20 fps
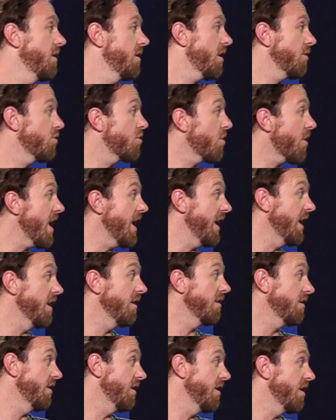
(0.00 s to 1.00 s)
I'll mm-hmm. try it.
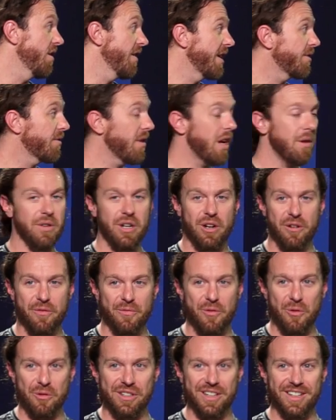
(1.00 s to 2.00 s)
You know, that's what I'm here
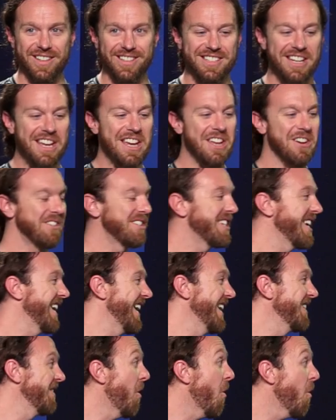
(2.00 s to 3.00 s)
for to, to
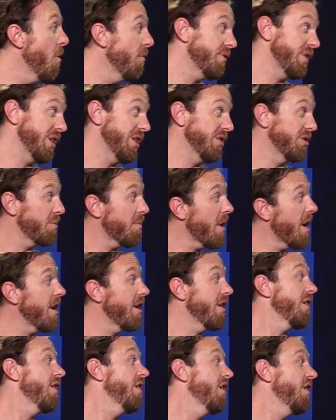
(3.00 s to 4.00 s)
entertain and hopefully
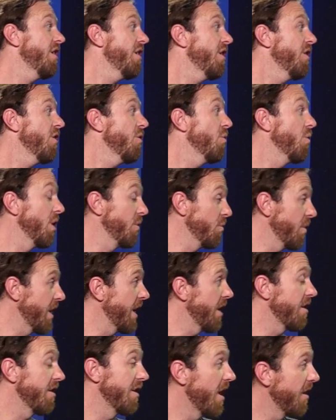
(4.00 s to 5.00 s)
inspire. Yes. One
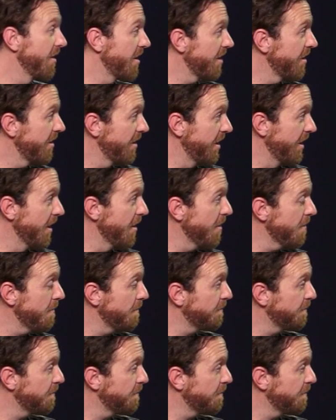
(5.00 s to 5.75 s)
way or another, you know?